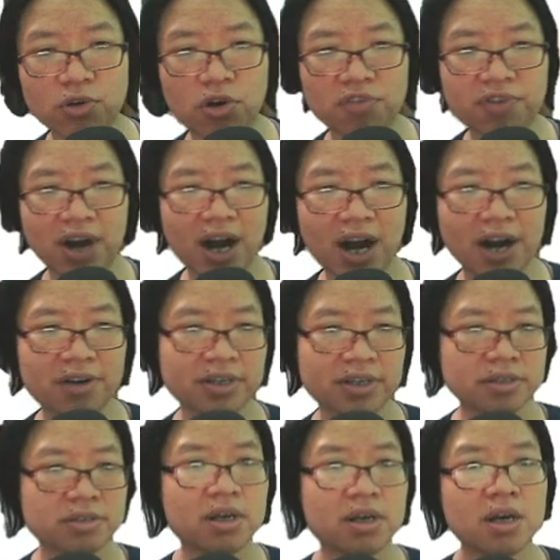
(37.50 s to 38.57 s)
of R
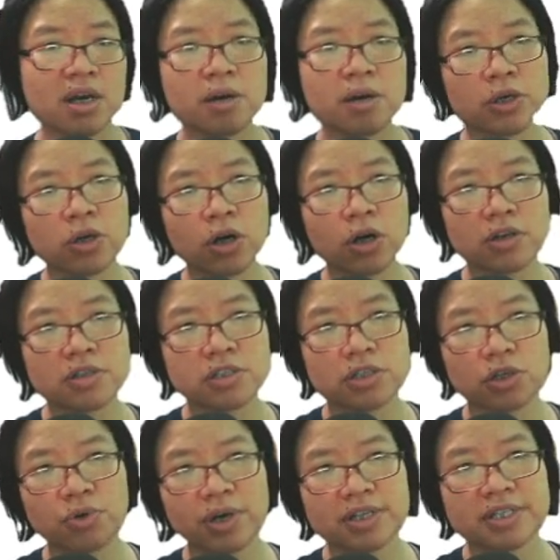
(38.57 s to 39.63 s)
is because the
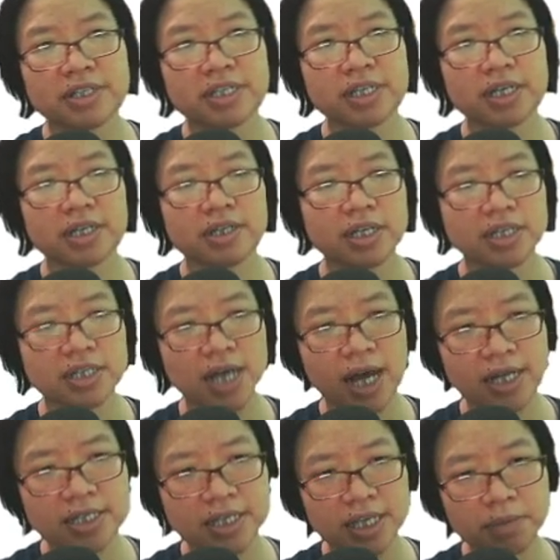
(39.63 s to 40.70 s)
question is
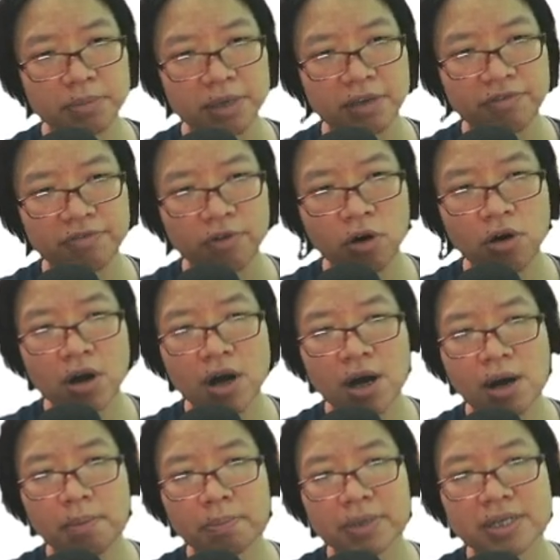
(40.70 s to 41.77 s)
asking me for
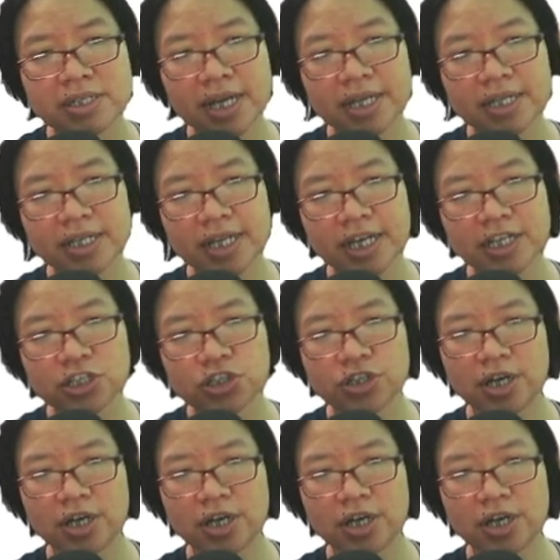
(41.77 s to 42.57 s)
percentage